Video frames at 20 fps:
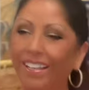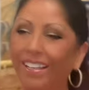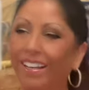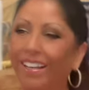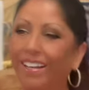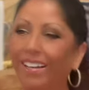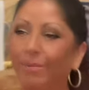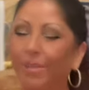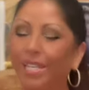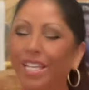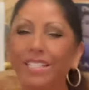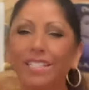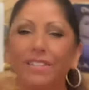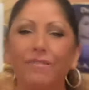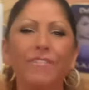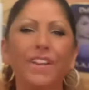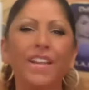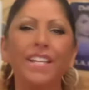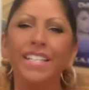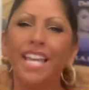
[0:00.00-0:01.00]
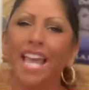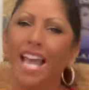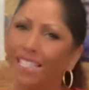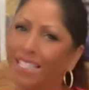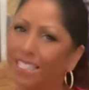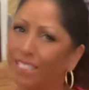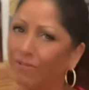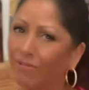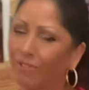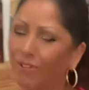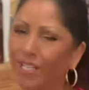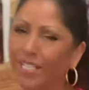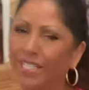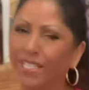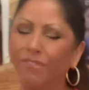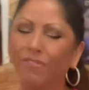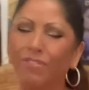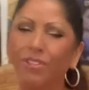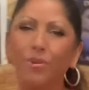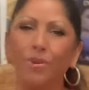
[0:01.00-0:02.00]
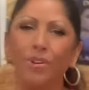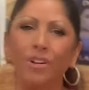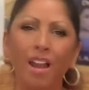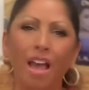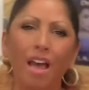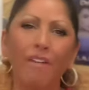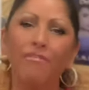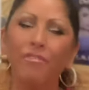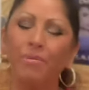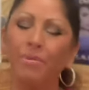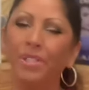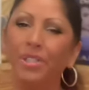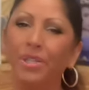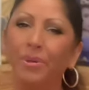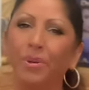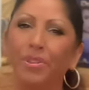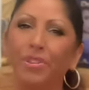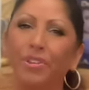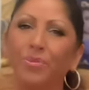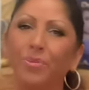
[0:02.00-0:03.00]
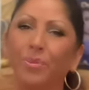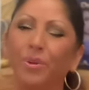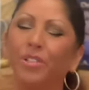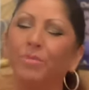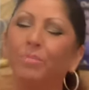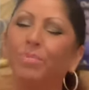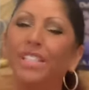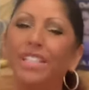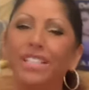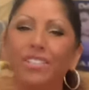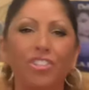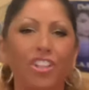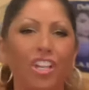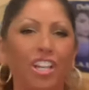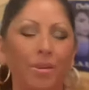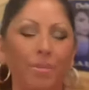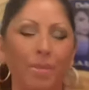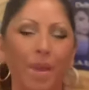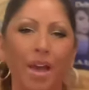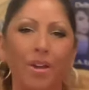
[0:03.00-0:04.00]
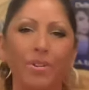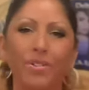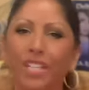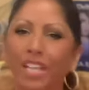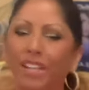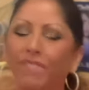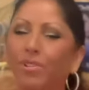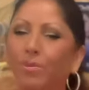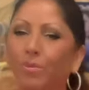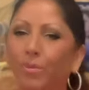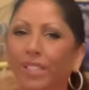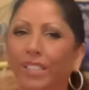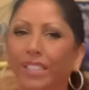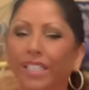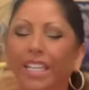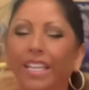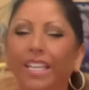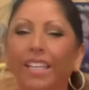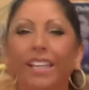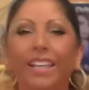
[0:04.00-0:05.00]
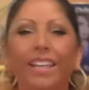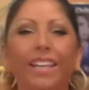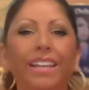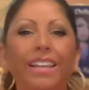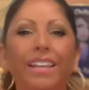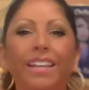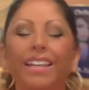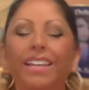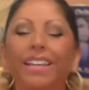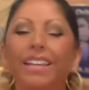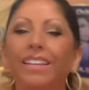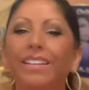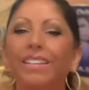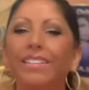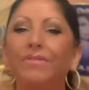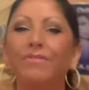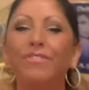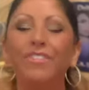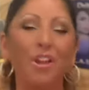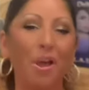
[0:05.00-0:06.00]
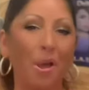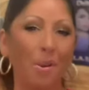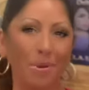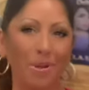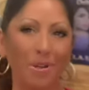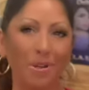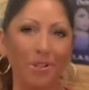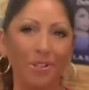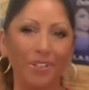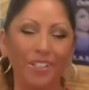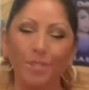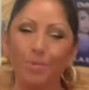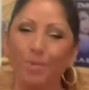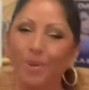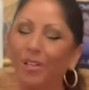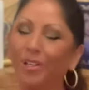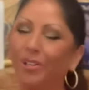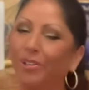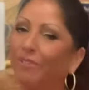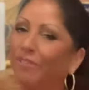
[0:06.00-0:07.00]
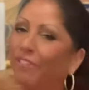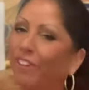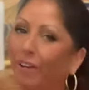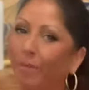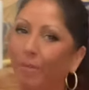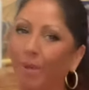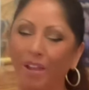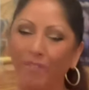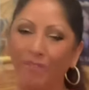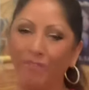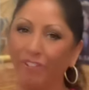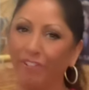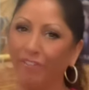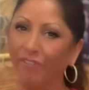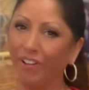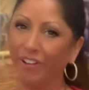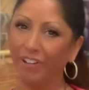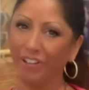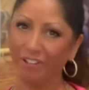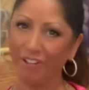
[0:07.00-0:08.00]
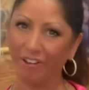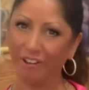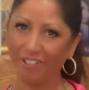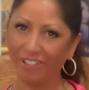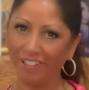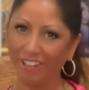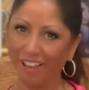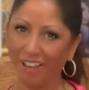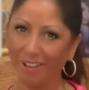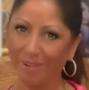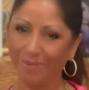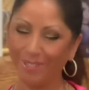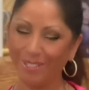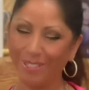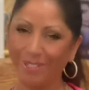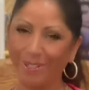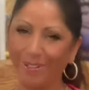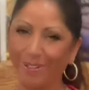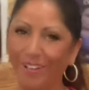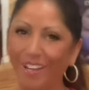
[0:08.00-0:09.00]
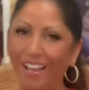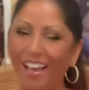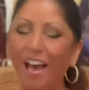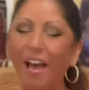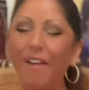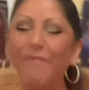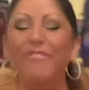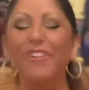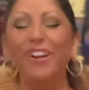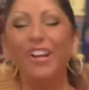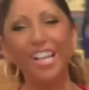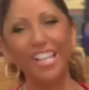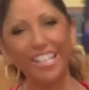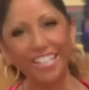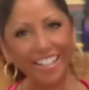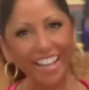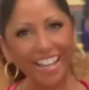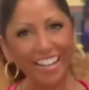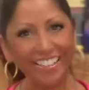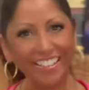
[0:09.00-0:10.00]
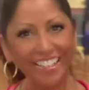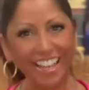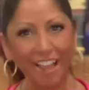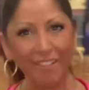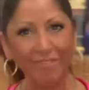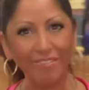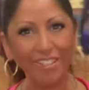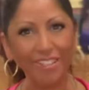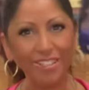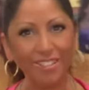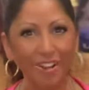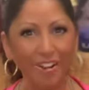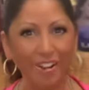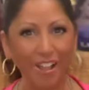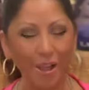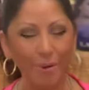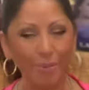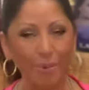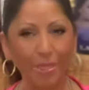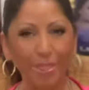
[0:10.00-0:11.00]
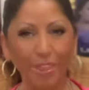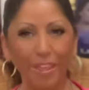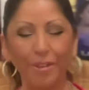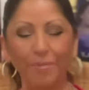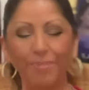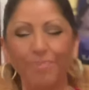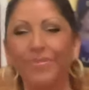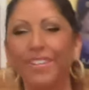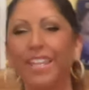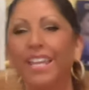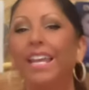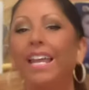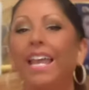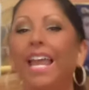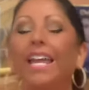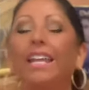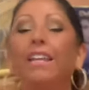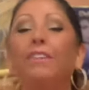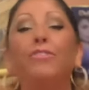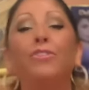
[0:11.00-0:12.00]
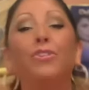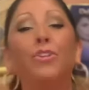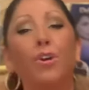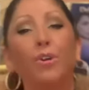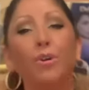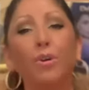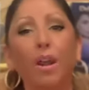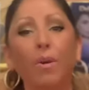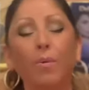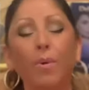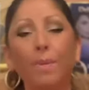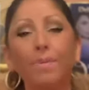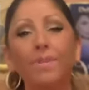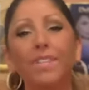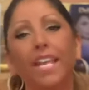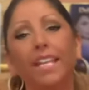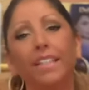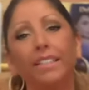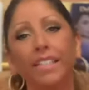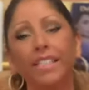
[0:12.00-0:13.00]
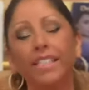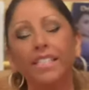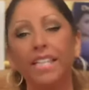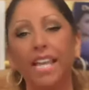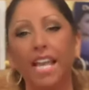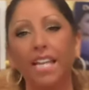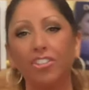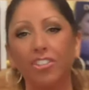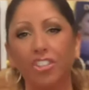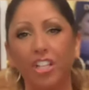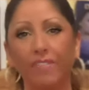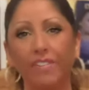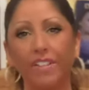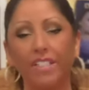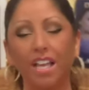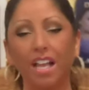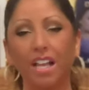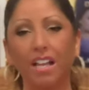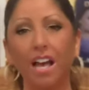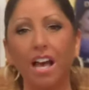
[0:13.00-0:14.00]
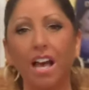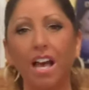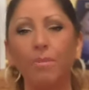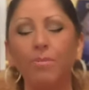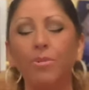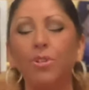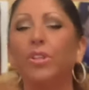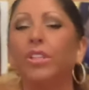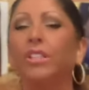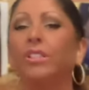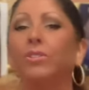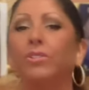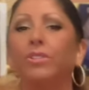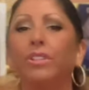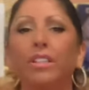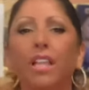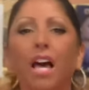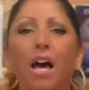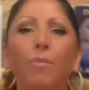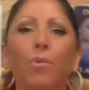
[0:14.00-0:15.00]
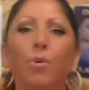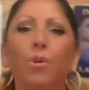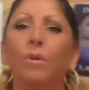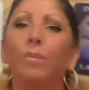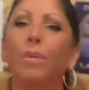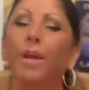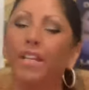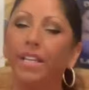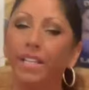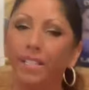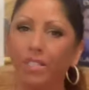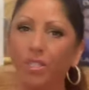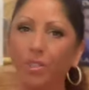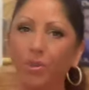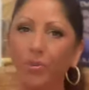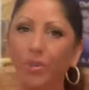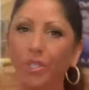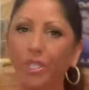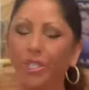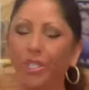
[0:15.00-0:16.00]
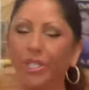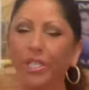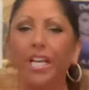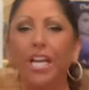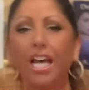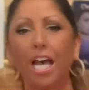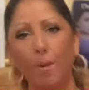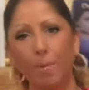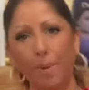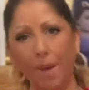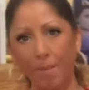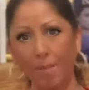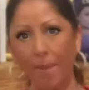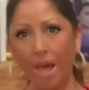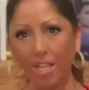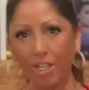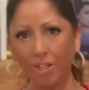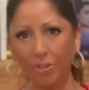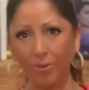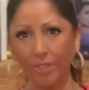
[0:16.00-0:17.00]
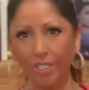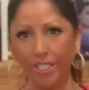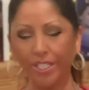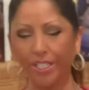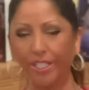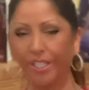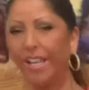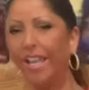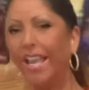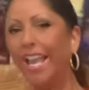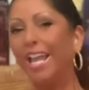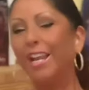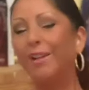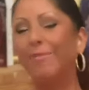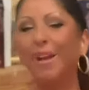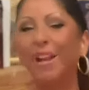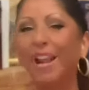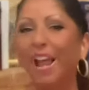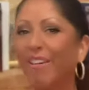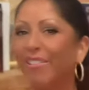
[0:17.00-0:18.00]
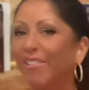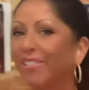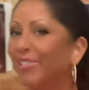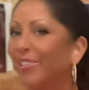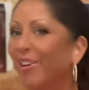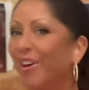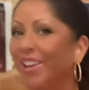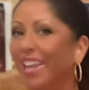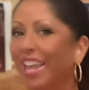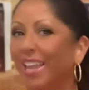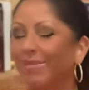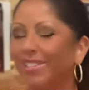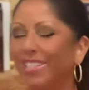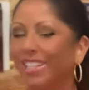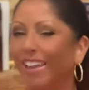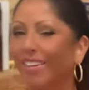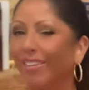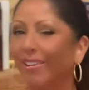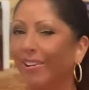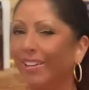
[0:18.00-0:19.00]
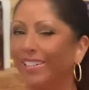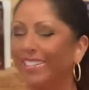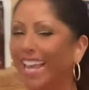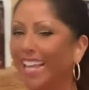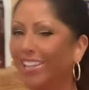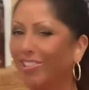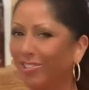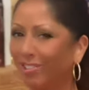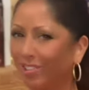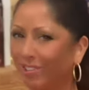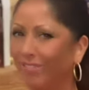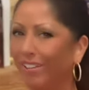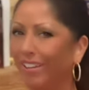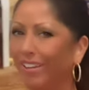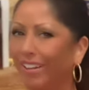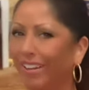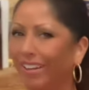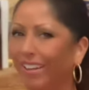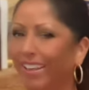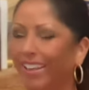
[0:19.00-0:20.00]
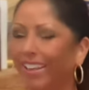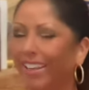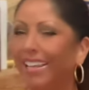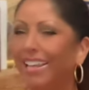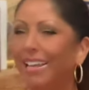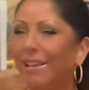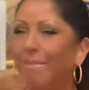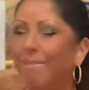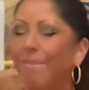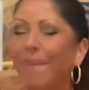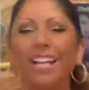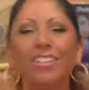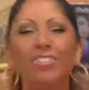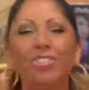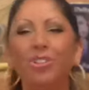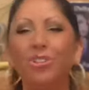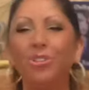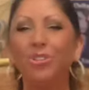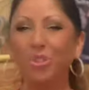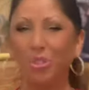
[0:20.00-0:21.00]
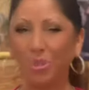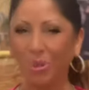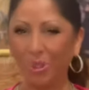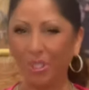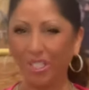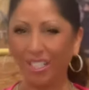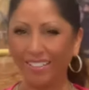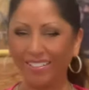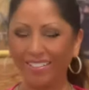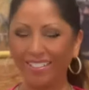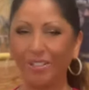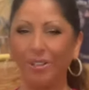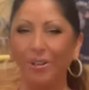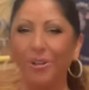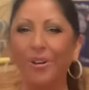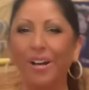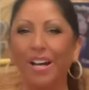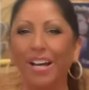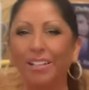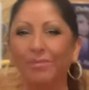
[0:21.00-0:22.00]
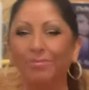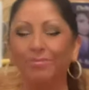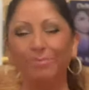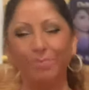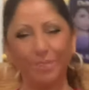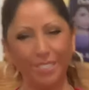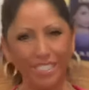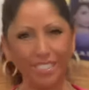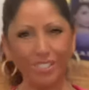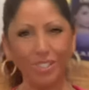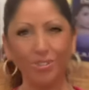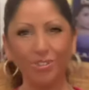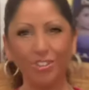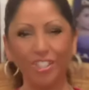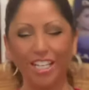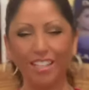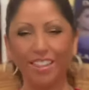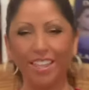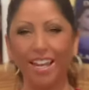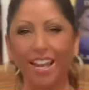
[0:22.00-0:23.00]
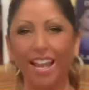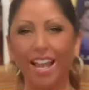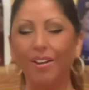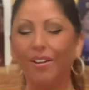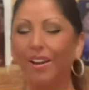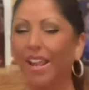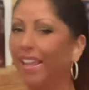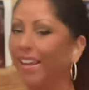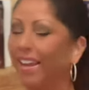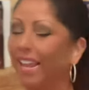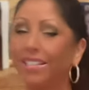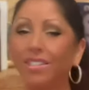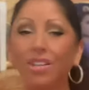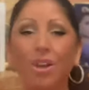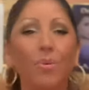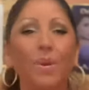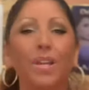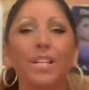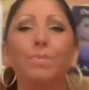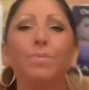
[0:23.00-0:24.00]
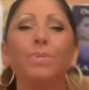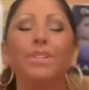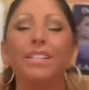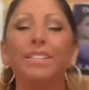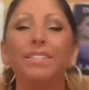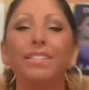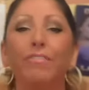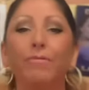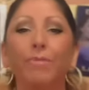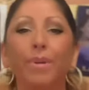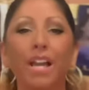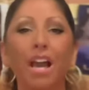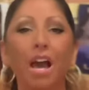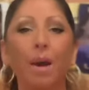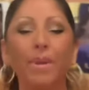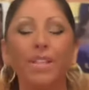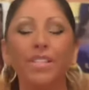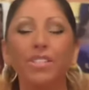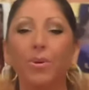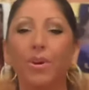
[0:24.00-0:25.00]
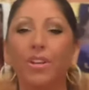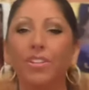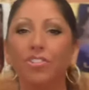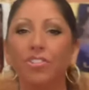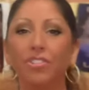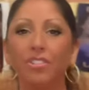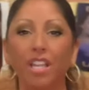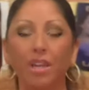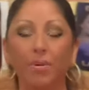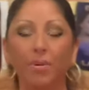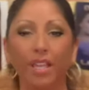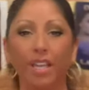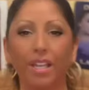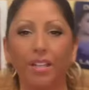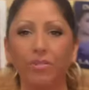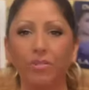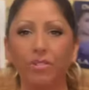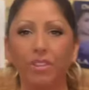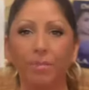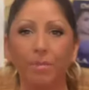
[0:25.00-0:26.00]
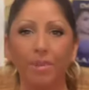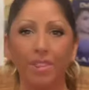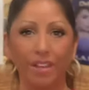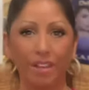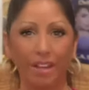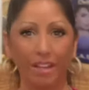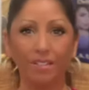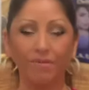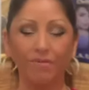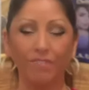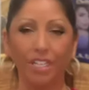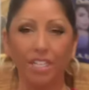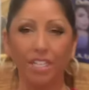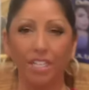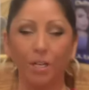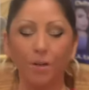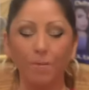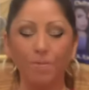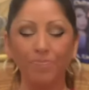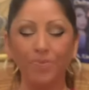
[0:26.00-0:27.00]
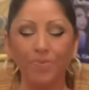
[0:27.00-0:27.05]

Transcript: Um, he has a fantastic voice. If you are not familiar with his work, please check him out. David Whitley, he is phenomenal. He's been a good friend of mine for a very long time. So I'm very excited to have this song out with him. And if you go to our website, lynn-david.com, you can learn a lot more about his career, about my career, and about how the song came together. It's actually very magical story. So um, please do check that out. And as always, please leave me comments, questions. I will answer them in the next video.